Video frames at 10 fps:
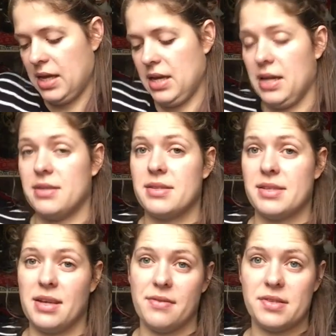And
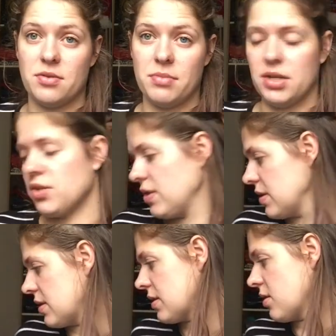since I have so much, this
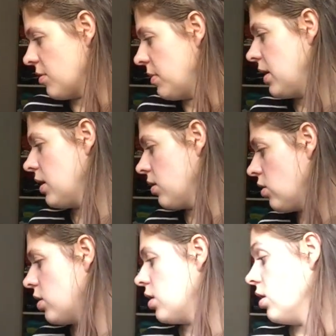is going to be
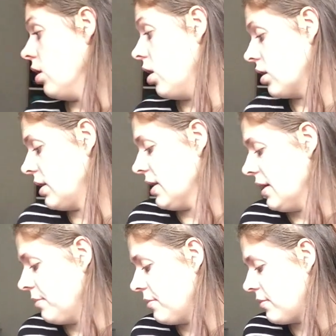a long
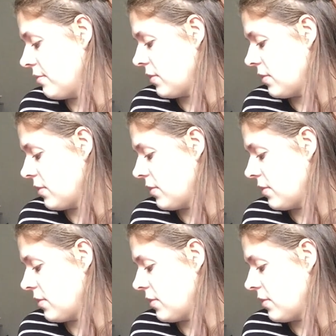time.